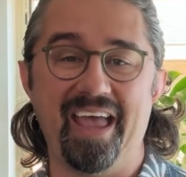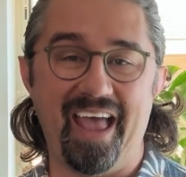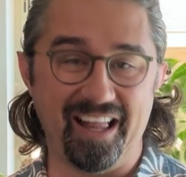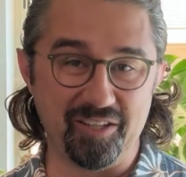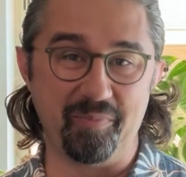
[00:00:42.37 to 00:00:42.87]

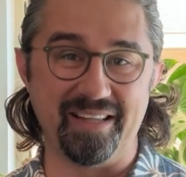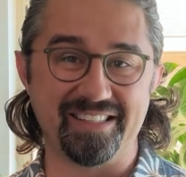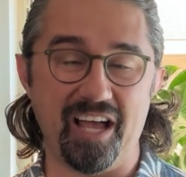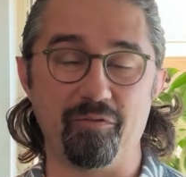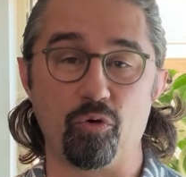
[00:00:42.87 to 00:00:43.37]

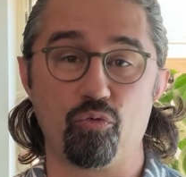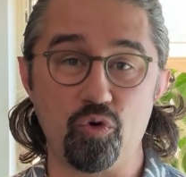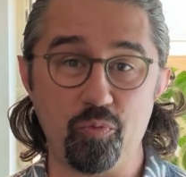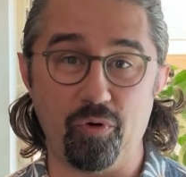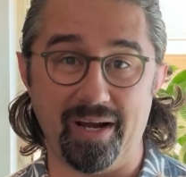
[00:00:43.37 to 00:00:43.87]
elements of a
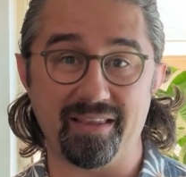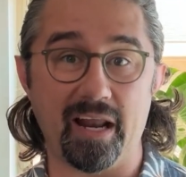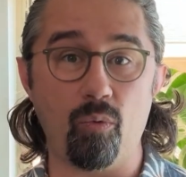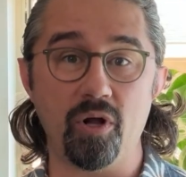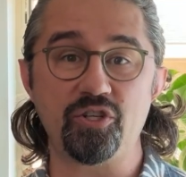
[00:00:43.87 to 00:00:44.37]
rubric that
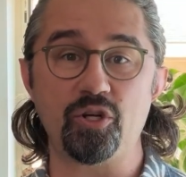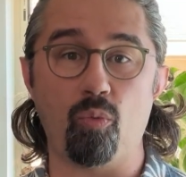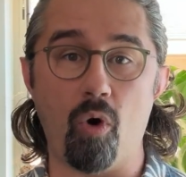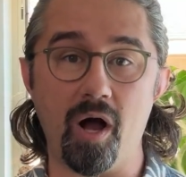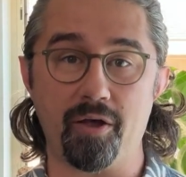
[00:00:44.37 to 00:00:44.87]
I want you to
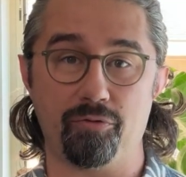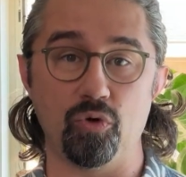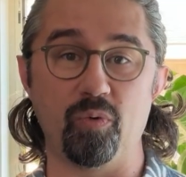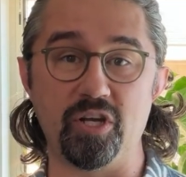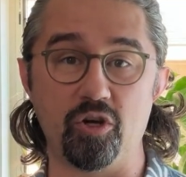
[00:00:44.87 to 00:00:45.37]
walk
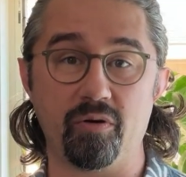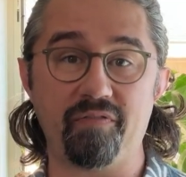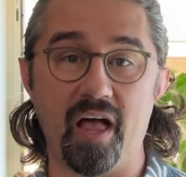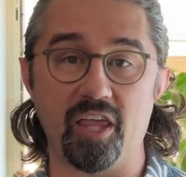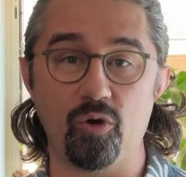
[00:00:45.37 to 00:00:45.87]
through when you're
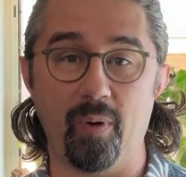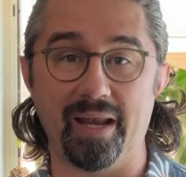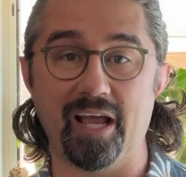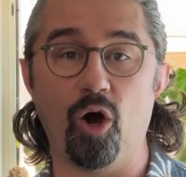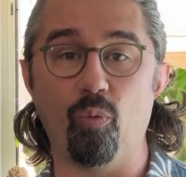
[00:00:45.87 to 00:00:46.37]

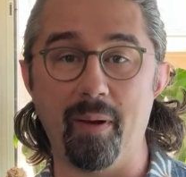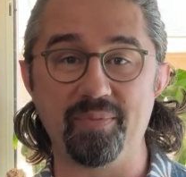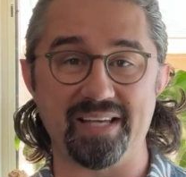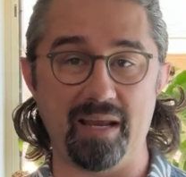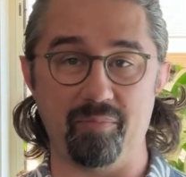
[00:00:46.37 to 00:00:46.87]
evaluating a
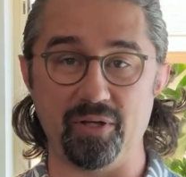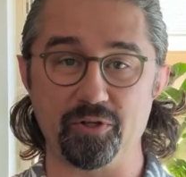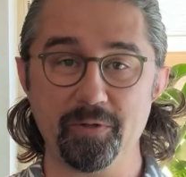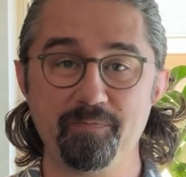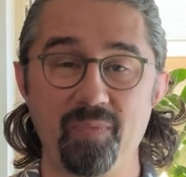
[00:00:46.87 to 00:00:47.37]
website
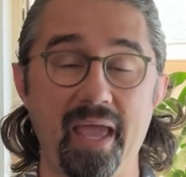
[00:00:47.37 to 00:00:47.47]
builder.